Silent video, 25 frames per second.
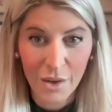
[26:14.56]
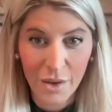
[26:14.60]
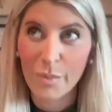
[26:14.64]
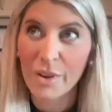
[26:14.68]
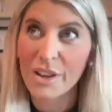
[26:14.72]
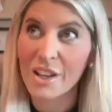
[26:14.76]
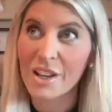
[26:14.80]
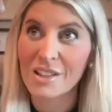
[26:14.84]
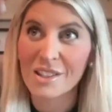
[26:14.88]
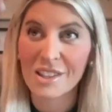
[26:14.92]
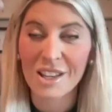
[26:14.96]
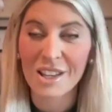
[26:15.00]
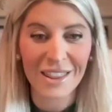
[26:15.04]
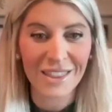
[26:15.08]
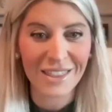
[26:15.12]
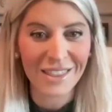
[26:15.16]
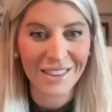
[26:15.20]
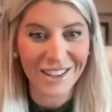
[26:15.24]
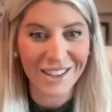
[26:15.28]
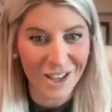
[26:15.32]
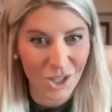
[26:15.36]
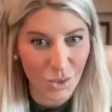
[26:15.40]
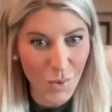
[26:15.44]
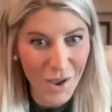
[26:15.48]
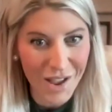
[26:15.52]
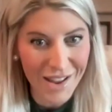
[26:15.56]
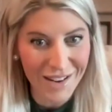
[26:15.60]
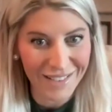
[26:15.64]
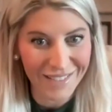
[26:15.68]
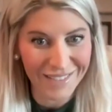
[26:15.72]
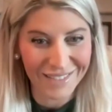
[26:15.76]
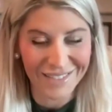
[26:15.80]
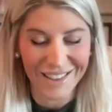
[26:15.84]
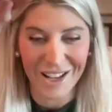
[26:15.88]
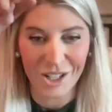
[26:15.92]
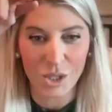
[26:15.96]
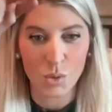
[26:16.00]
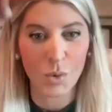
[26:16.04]
Because then guess what?
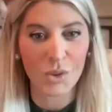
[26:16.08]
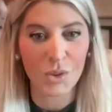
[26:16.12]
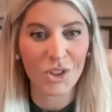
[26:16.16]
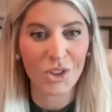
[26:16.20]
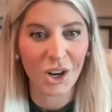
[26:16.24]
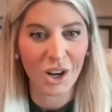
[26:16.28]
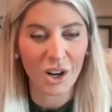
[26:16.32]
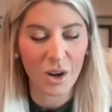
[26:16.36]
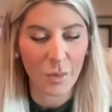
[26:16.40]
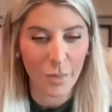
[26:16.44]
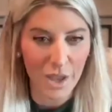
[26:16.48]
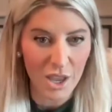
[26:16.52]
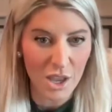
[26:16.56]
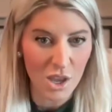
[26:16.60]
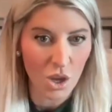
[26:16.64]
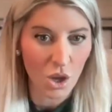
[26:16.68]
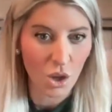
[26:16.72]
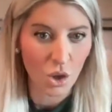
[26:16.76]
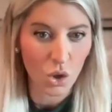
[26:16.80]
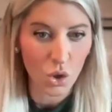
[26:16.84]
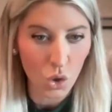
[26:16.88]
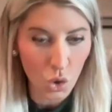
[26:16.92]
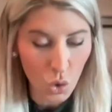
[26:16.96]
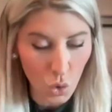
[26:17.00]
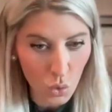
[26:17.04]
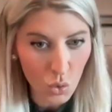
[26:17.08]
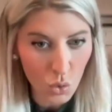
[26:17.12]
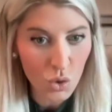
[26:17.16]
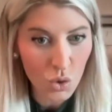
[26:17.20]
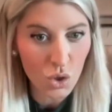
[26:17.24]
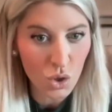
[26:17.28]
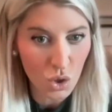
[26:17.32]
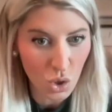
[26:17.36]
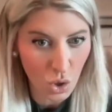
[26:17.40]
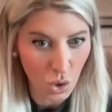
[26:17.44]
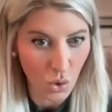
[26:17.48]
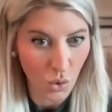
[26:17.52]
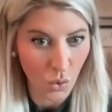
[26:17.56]
That's what they're going to be
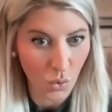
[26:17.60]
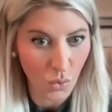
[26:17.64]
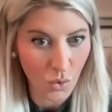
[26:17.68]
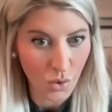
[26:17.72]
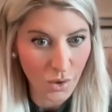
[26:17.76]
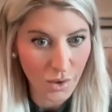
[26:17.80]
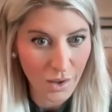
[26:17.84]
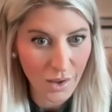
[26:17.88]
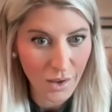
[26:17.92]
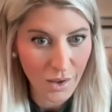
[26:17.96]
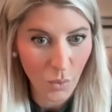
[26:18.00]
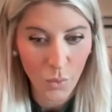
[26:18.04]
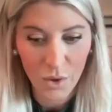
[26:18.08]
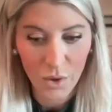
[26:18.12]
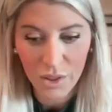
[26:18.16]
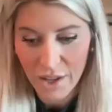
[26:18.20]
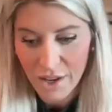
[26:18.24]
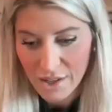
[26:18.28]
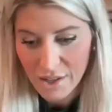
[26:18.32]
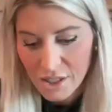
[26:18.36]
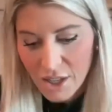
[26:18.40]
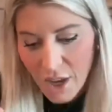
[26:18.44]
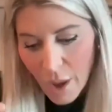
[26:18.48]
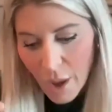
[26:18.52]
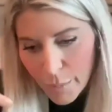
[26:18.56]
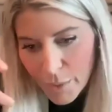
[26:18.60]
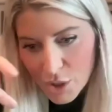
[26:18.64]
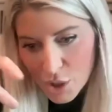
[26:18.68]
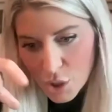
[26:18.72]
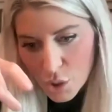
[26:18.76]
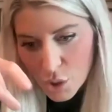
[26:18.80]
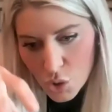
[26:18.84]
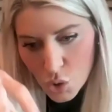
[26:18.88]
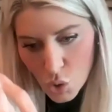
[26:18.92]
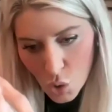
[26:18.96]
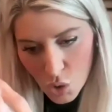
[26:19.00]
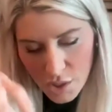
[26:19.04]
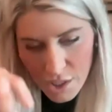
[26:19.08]
used to. When they step into
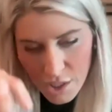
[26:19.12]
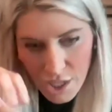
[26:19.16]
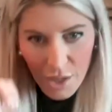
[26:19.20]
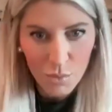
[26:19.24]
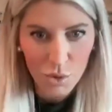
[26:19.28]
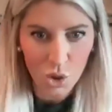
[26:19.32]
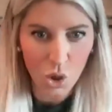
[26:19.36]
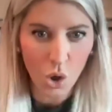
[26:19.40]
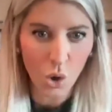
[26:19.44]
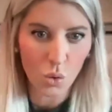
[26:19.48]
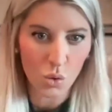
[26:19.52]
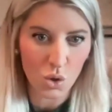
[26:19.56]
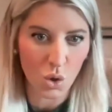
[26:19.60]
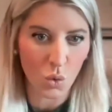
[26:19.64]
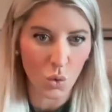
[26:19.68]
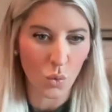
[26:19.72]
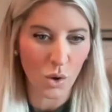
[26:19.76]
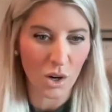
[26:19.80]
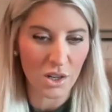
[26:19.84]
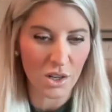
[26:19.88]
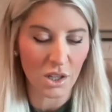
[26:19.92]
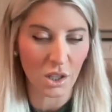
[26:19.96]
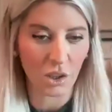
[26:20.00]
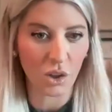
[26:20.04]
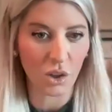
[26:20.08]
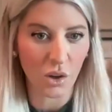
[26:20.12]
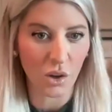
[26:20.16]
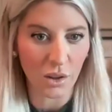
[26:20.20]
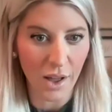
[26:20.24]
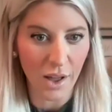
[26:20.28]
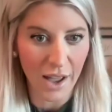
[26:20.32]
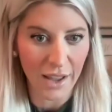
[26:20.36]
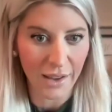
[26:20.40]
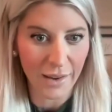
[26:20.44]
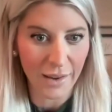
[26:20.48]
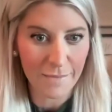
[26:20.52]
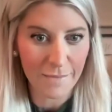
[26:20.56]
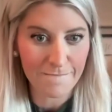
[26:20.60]
your team's culture, what does it look
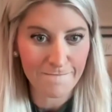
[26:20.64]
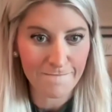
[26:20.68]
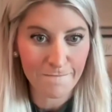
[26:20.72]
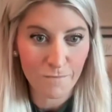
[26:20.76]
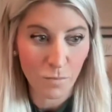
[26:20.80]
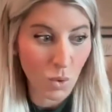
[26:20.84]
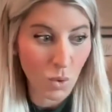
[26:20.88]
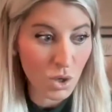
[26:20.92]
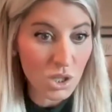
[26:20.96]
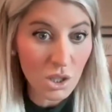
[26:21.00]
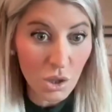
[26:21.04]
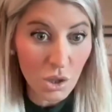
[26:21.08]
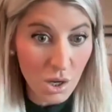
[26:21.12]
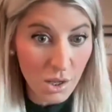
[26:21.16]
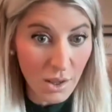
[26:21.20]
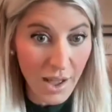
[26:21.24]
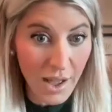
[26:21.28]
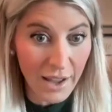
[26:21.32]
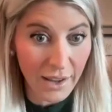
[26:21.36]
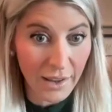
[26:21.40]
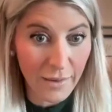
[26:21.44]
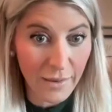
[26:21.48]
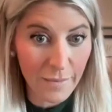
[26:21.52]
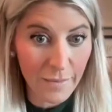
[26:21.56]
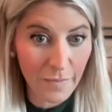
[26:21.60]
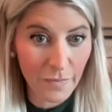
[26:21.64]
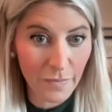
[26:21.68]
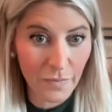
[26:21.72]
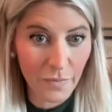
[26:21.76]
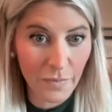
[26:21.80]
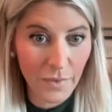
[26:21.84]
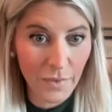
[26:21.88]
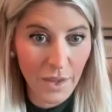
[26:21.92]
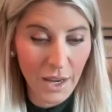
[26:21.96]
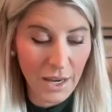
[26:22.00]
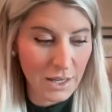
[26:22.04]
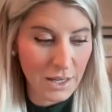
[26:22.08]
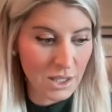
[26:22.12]
like? What does it look like?
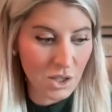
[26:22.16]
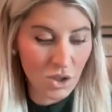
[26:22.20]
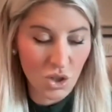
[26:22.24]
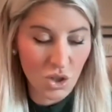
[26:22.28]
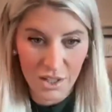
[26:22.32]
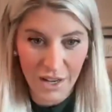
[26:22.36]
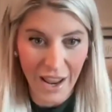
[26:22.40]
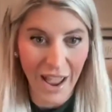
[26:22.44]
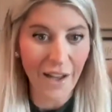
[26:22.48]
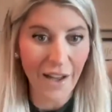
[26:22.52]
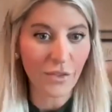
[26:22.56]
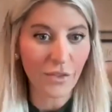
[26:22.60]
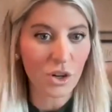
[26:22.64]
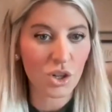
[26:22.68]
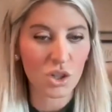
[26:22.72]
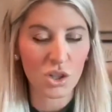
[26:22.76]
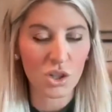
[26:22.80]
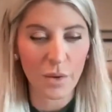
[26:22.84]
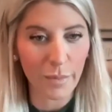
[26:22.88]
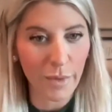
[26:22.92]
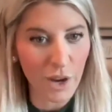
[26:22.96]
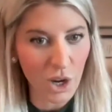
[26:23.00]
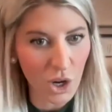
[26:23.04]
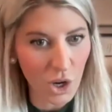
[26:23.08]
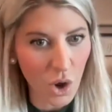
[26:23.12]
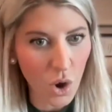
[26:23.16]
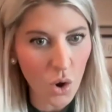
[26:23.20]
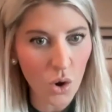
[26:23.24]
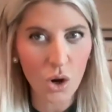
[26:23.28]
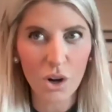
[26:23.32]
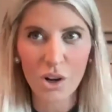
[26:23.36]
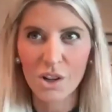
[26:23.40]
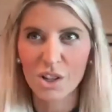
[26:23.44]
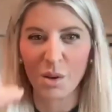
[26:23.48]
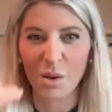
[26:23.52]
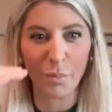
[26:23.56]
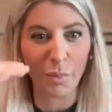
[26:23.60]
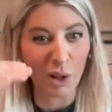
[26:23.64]
Is it just average? Is it mediocre?
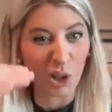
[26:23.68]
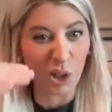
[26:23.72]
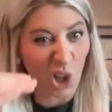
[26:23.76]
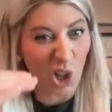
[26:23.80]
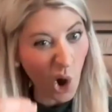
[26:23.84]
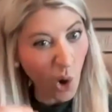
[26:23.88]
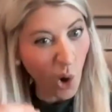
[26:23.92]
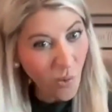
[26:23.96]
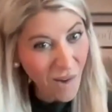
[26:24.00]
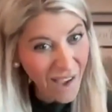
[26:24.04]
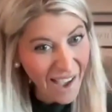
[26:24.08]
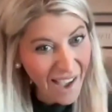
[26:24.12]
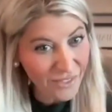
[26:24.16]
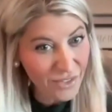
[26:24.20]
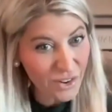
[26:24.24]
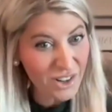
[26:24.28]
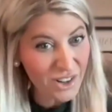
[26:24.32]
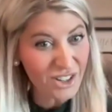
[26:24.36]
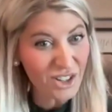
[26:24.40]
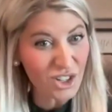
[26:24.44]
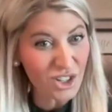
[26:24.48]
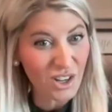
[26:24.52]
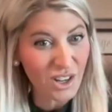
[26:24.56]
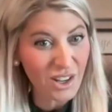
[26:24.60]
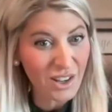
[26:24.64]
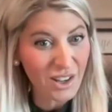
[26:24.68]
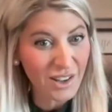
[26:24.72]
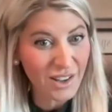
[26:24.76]
Is it below average?